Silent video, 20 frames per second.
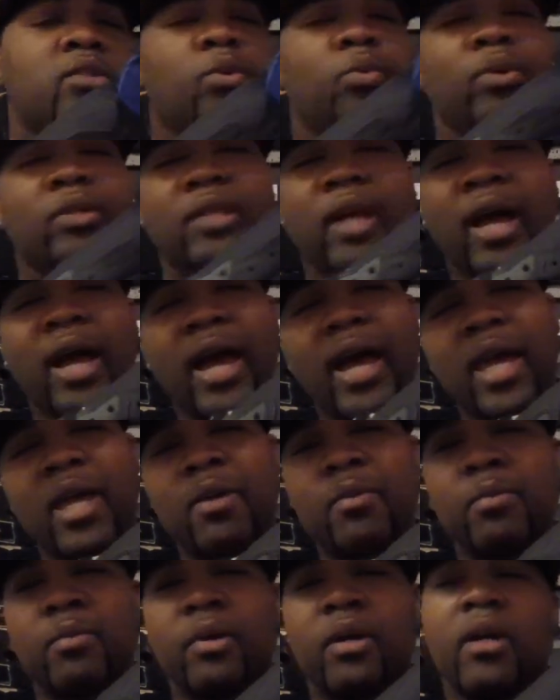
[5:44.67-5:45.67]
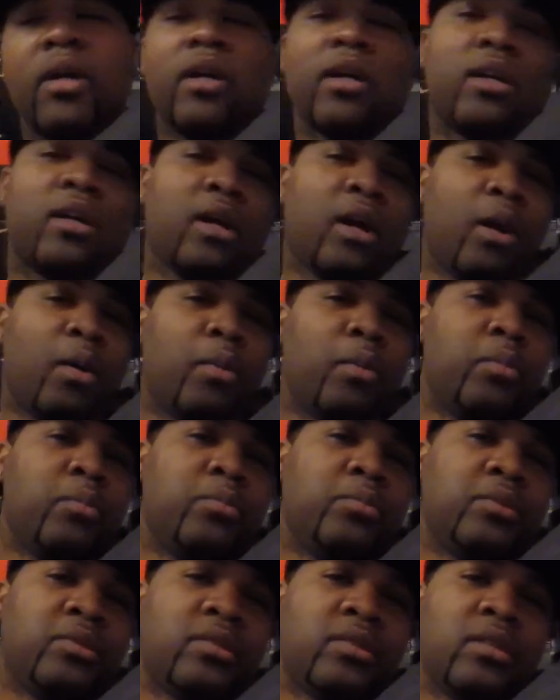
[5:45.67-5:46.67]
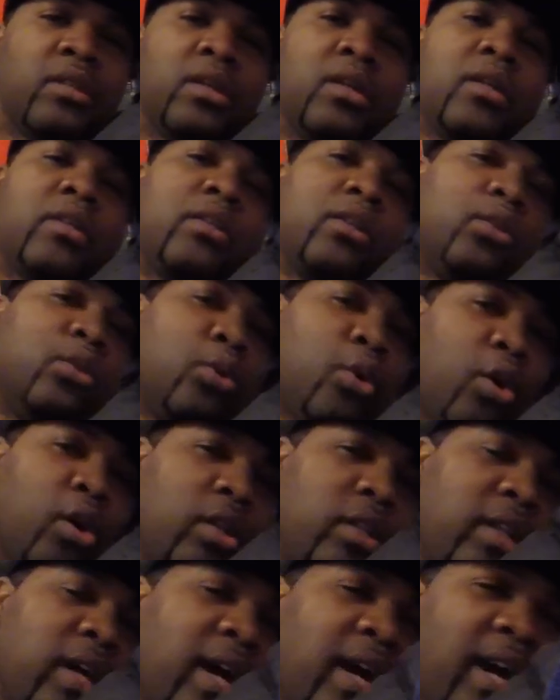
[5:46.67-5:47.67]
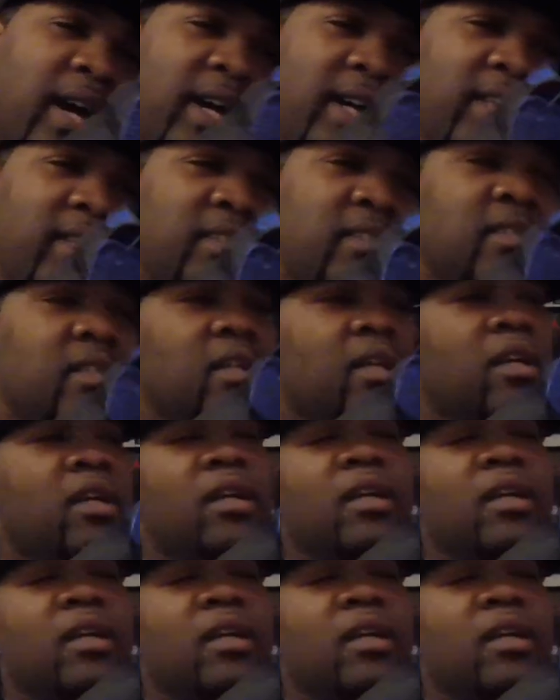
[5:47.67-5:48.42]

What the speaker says: So with the hype comes the long lines,